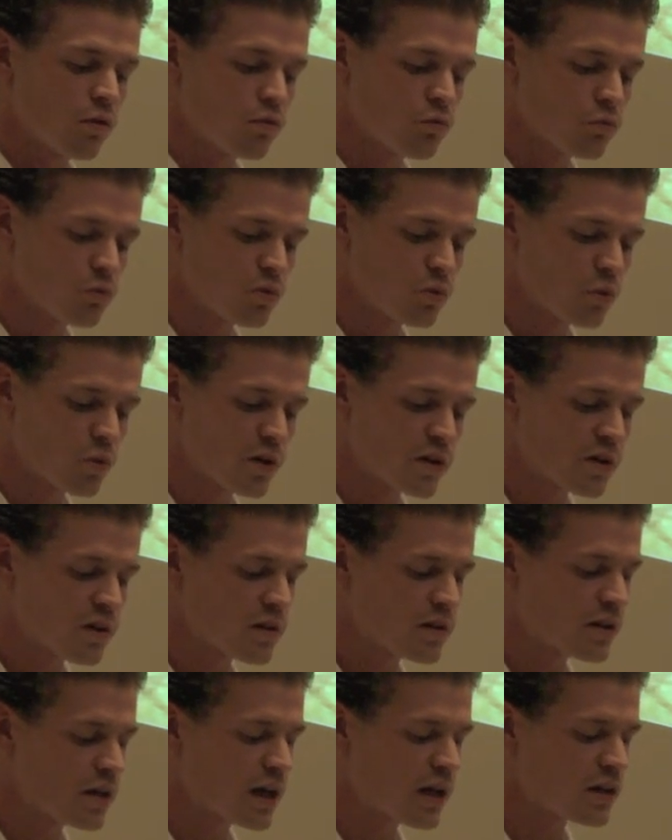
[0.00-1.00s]
Through the work
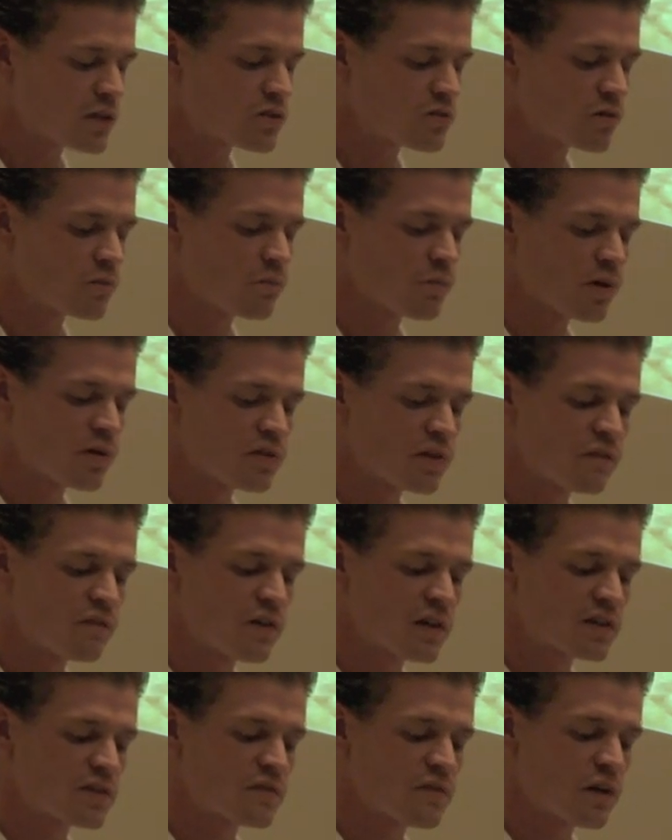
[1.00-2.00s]
of the Cancer and Birth
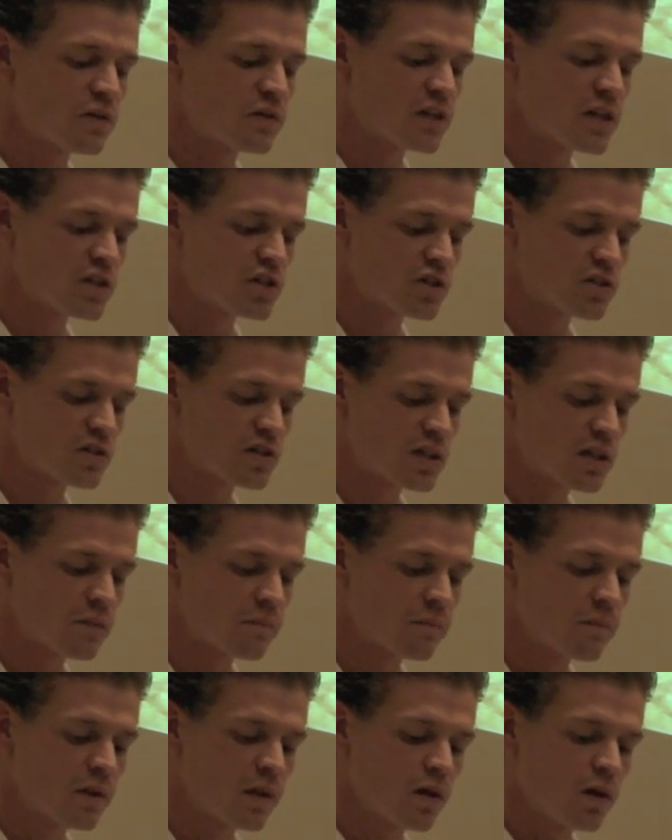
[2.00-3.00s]
Defects Foundation
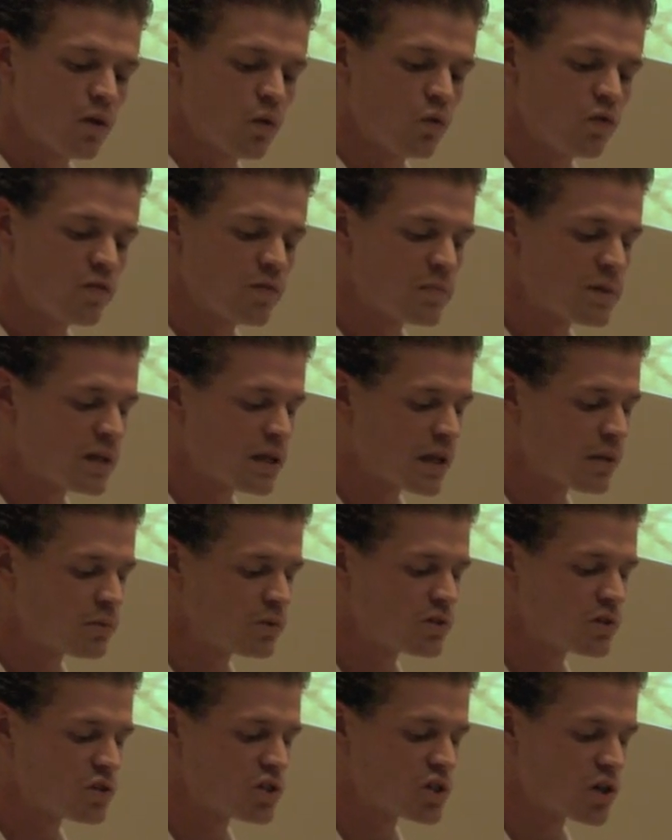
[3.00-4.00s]
team, we have been
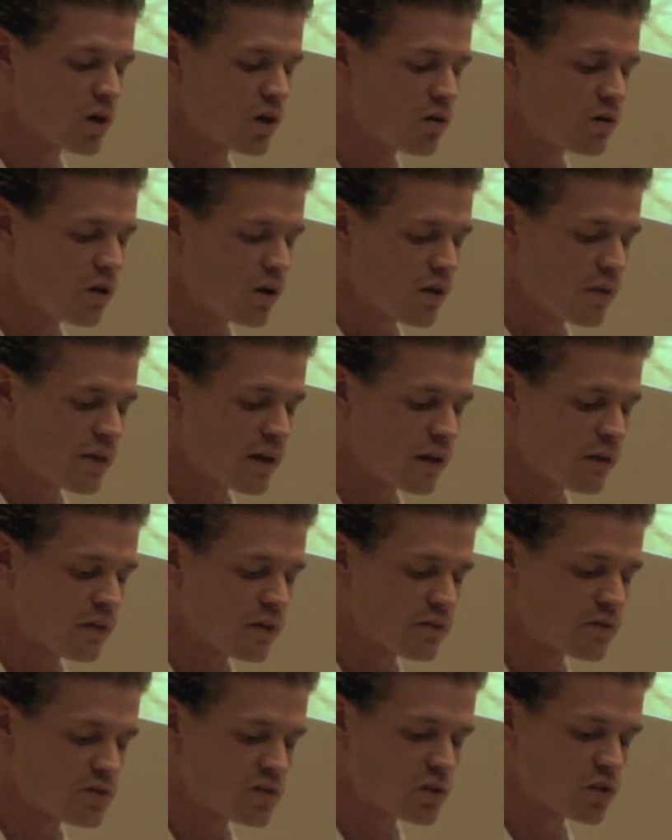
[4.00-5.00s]
able to show that
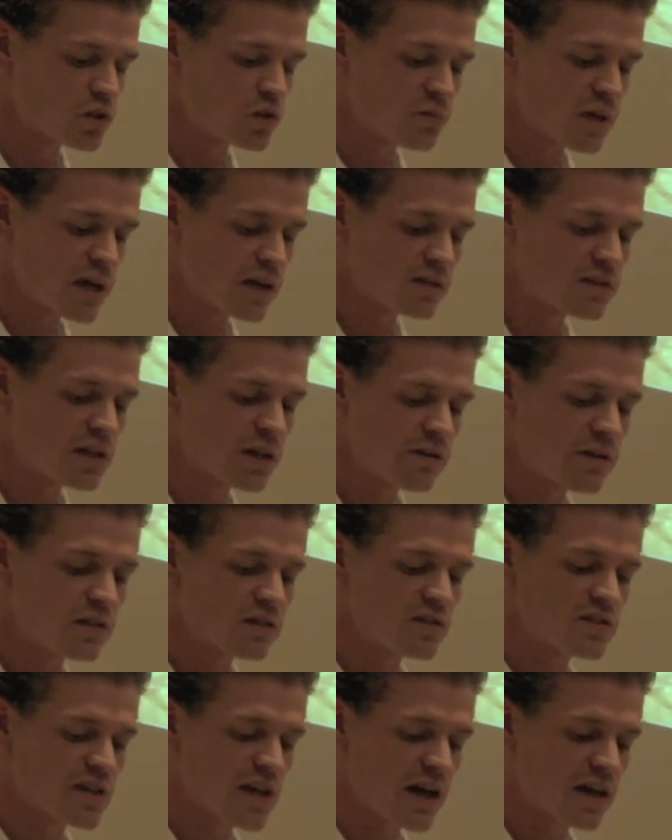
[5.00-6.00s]
there is a humanitarian
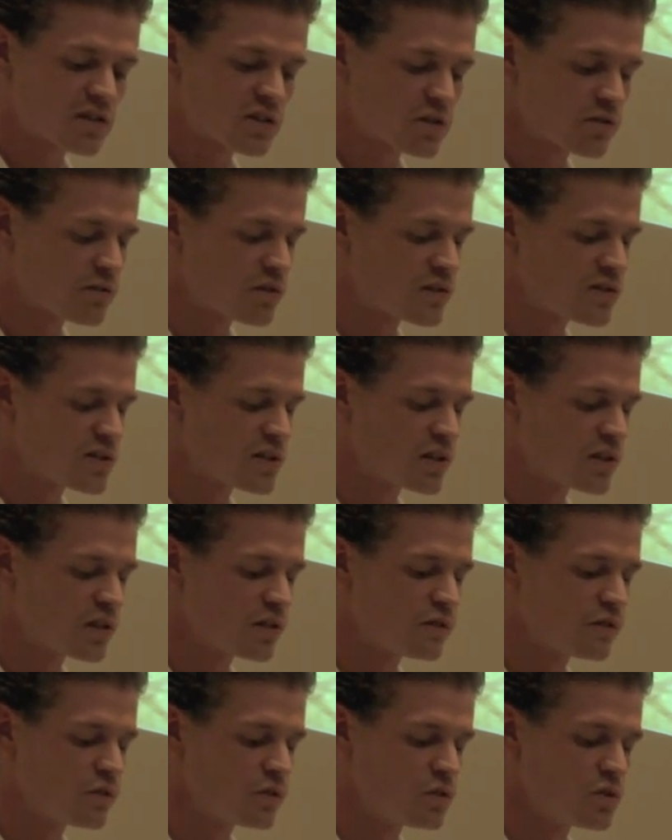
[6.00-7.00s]
disaster in the city
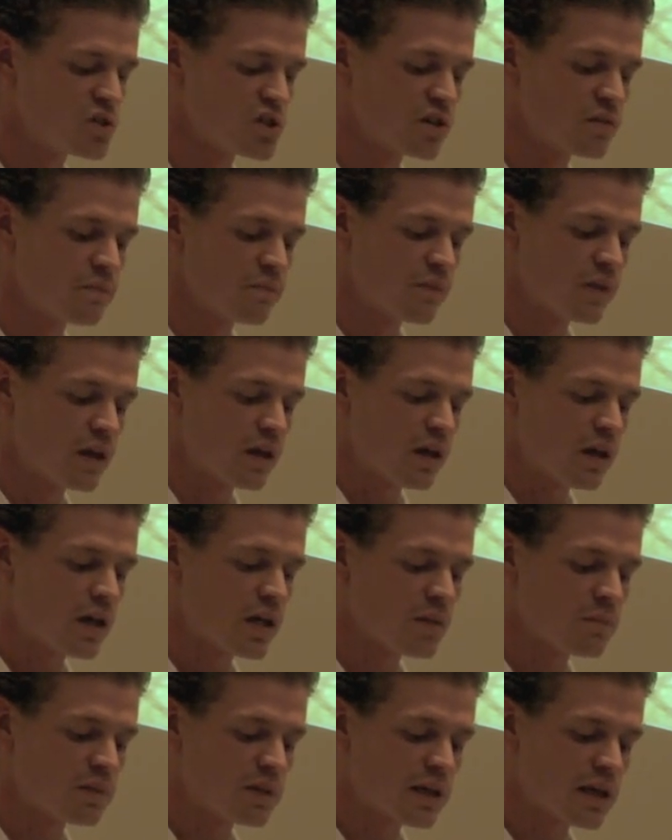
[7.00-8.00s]
of Fallujah,
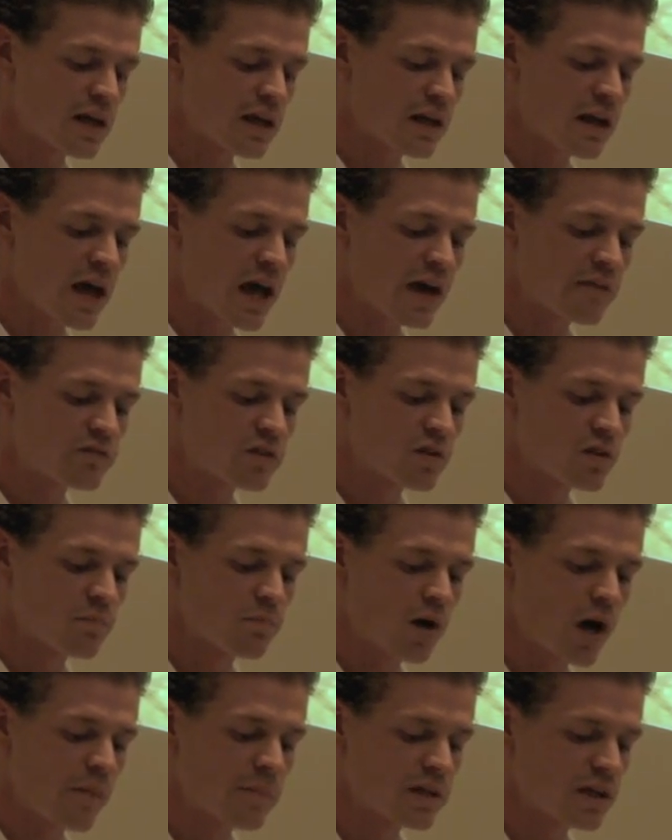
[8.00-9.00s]
and it began after the
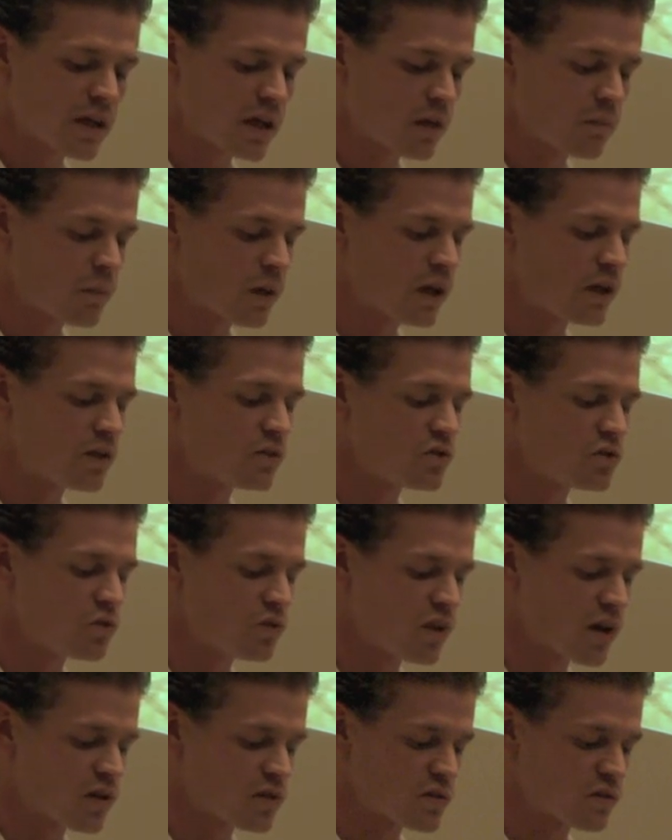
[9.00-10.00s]
bombing campaign in
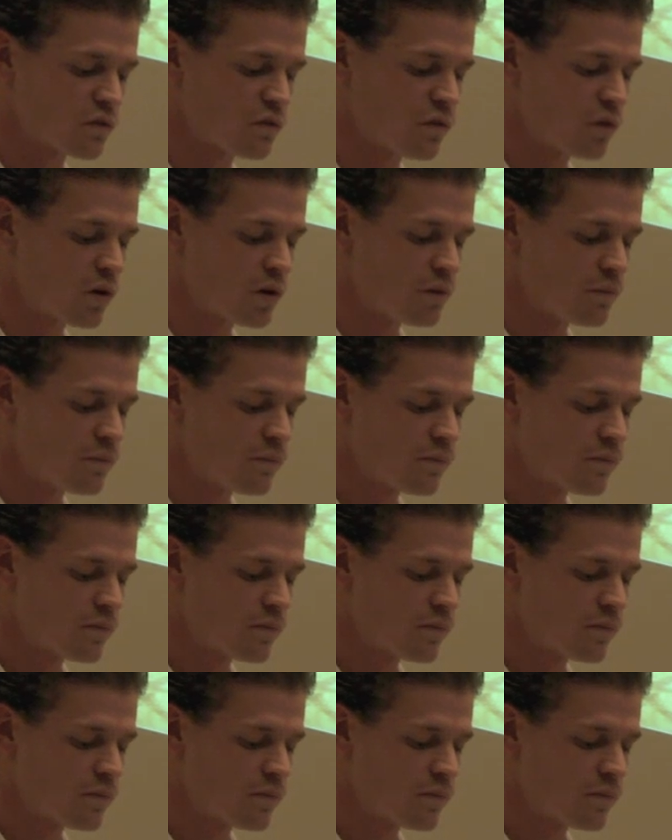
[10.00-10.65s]
2004.